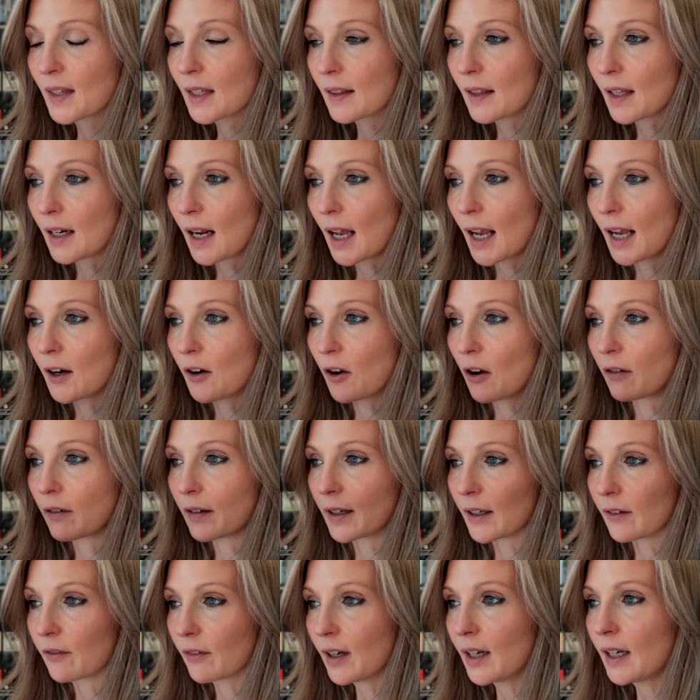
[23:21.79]
that I had
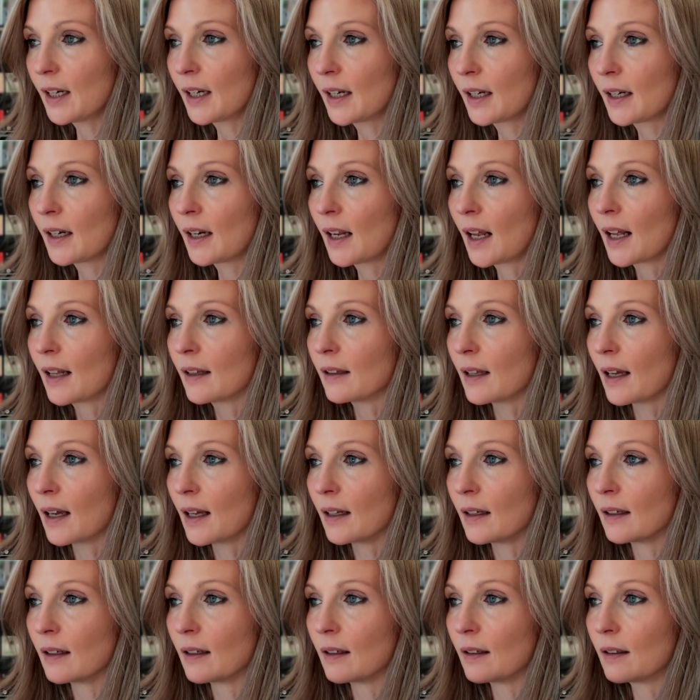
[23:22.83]
already written, and
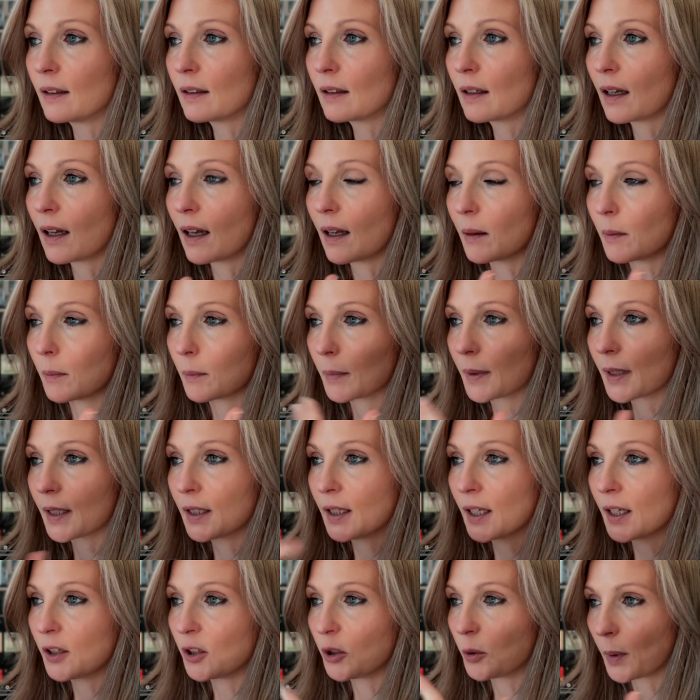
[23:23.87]
then
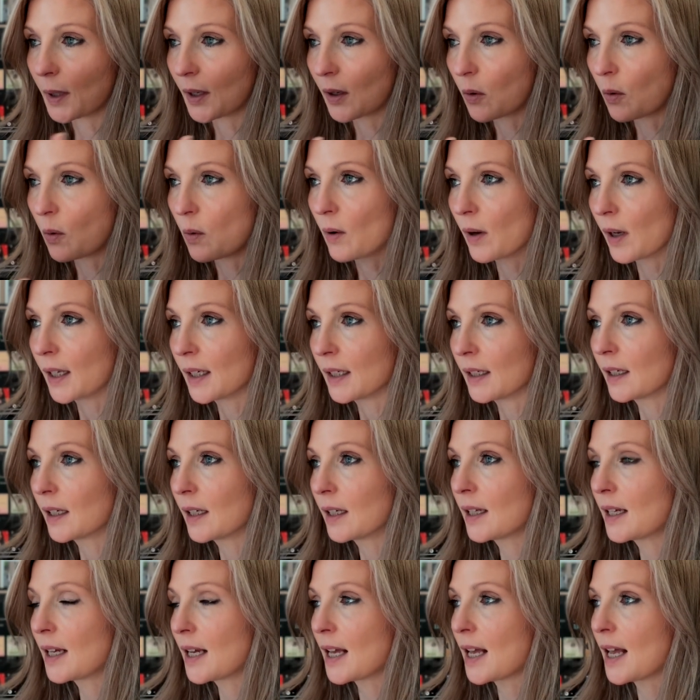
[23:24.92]
continuing on
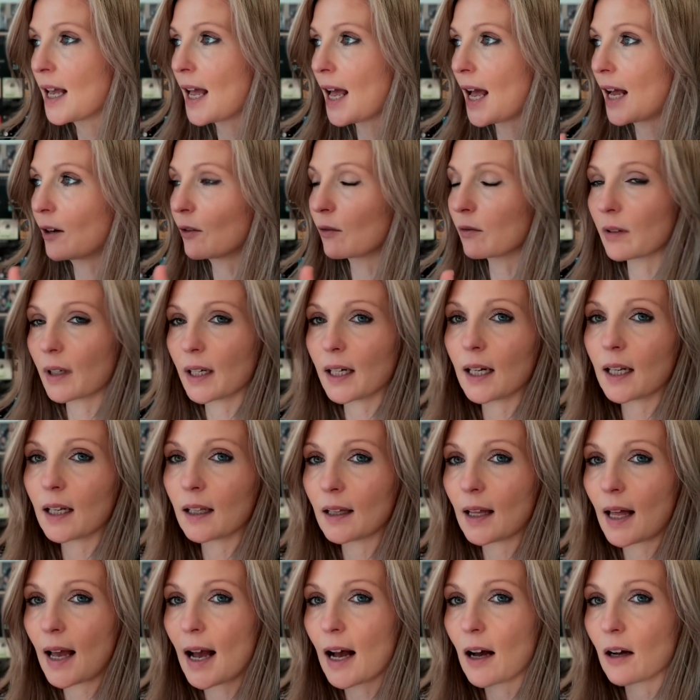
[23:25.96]
and reading
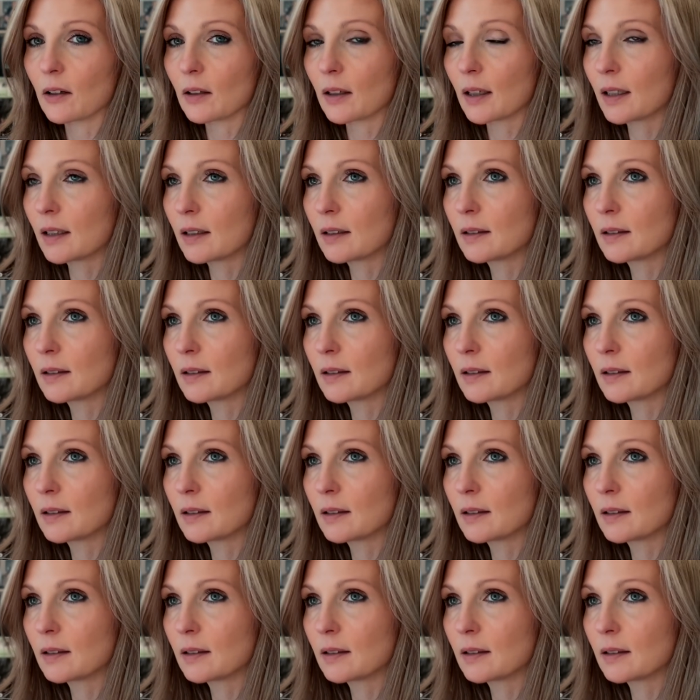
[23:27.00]
aloud,